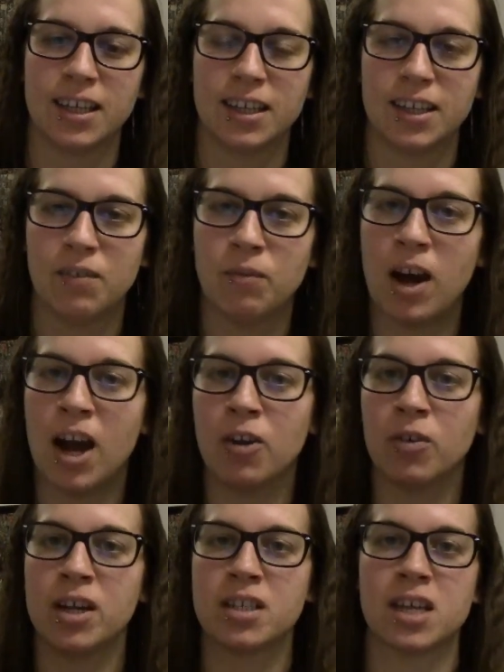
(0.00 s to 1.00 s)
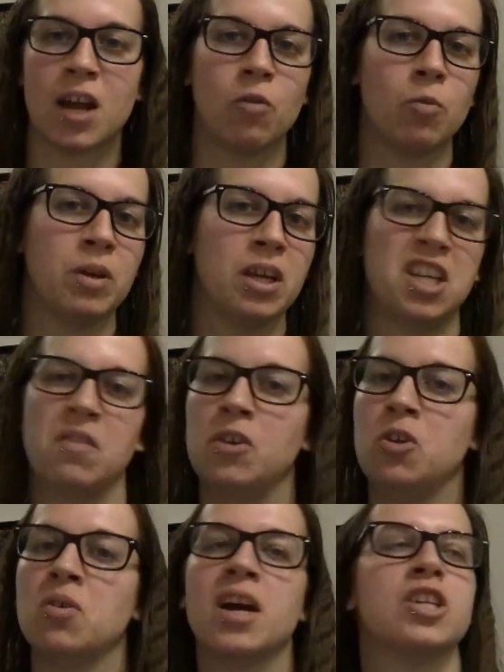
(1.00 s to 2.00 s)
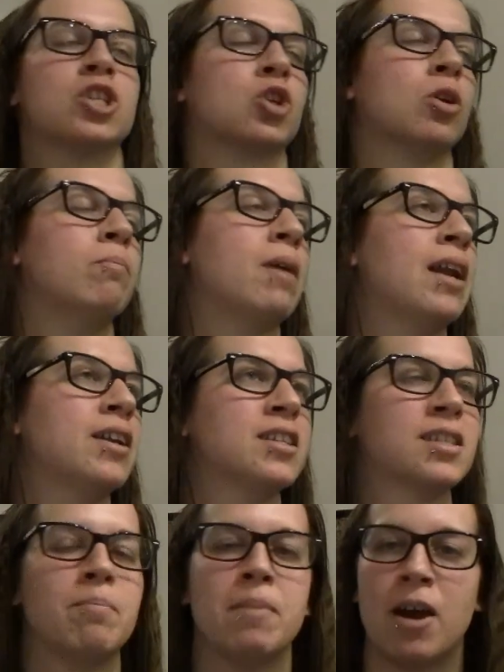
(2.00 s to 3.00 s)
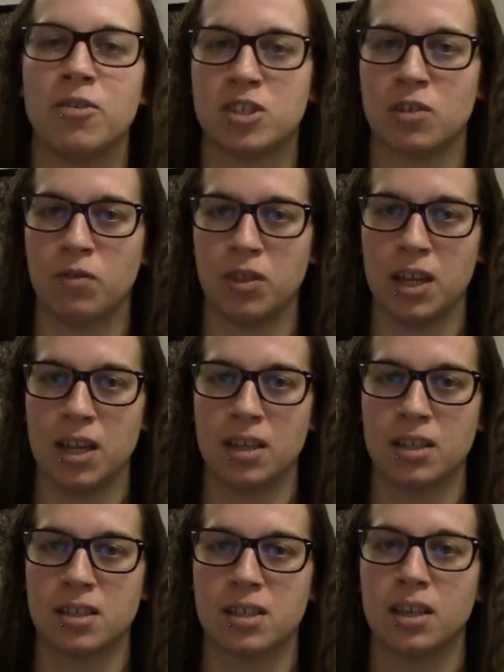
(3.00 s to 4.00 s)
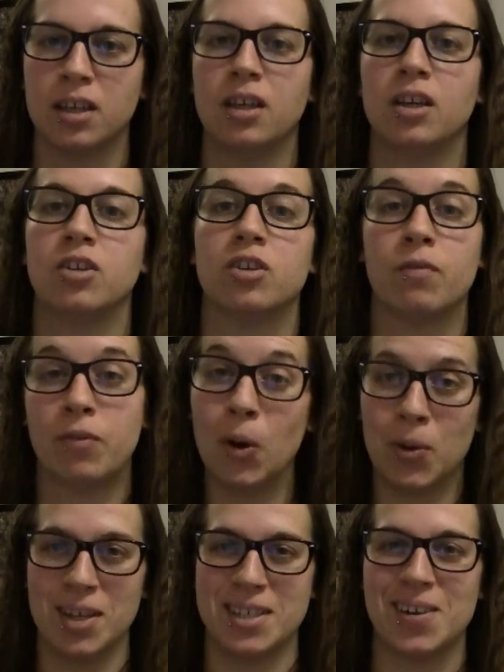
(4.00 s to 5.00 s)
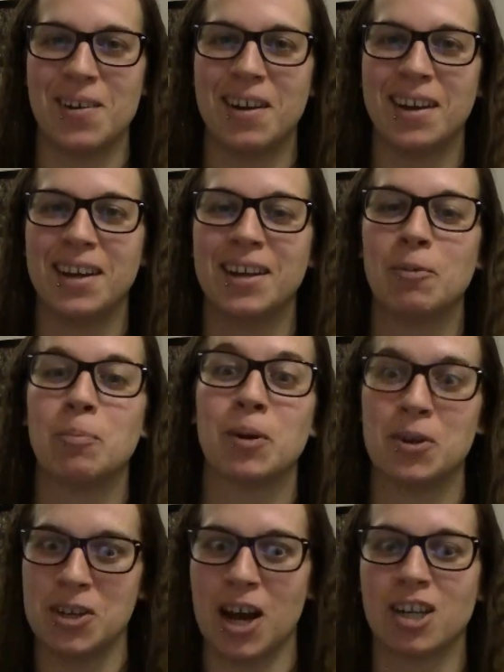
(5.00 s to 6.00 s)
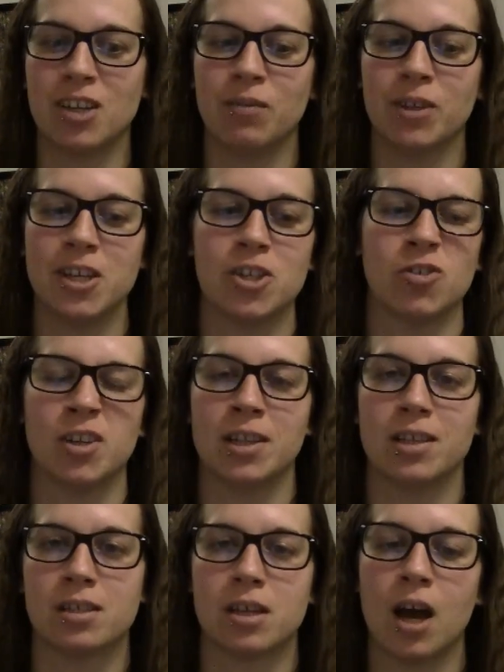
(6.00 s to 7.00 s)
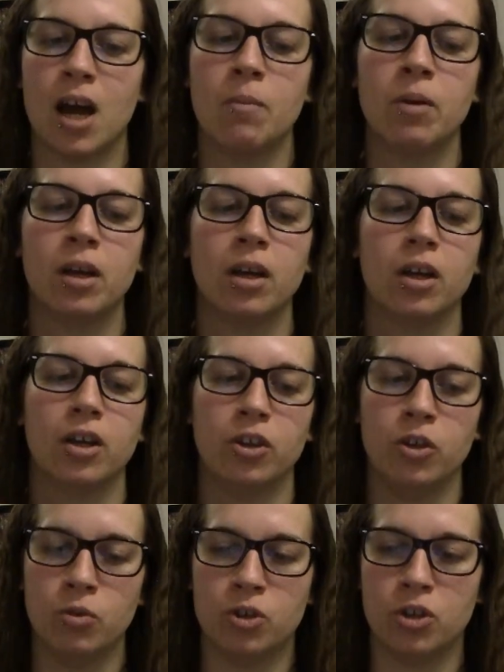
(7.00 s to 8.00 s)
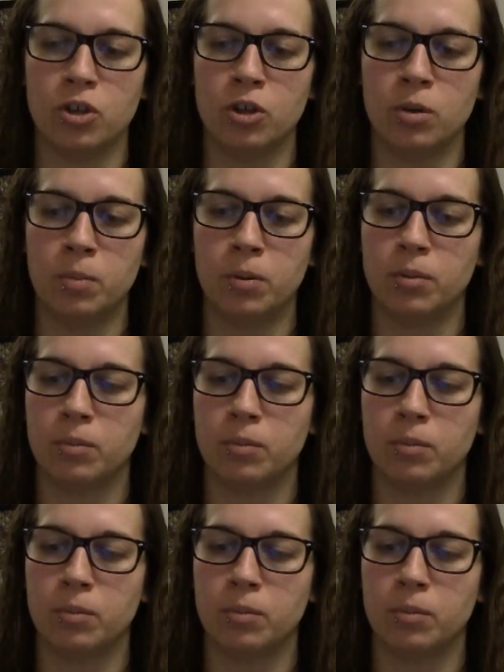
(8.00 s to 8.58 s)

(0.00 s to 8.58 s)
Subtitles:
virus. I will be giving you guys tremendous amounts of things to focus on productively during this time. YouTube,